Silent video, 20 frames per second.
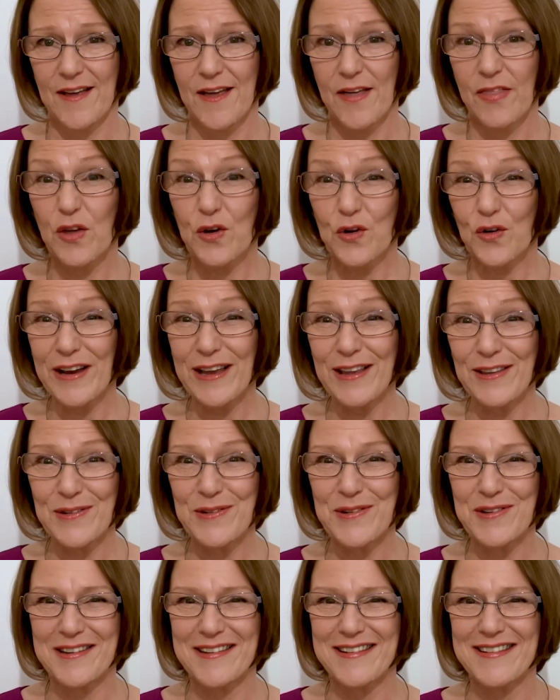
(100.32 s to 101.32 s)
The great
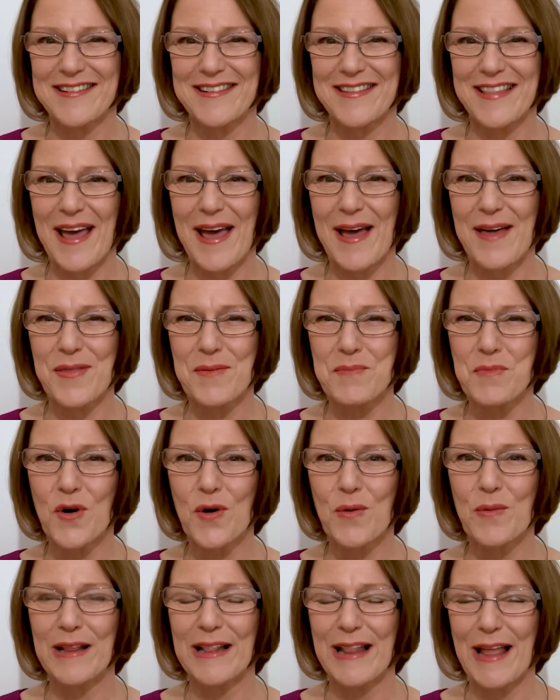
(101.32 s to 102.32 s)
news is that the more
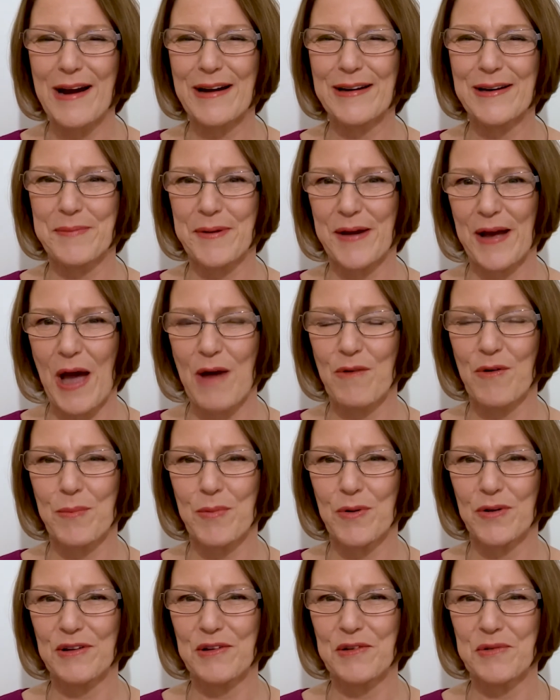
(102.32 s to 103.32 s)
we learn about how our
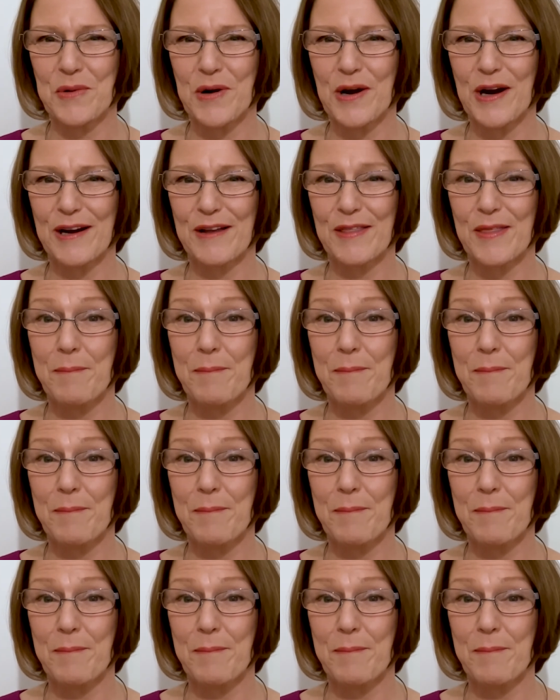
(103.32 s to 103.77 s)
bodies work,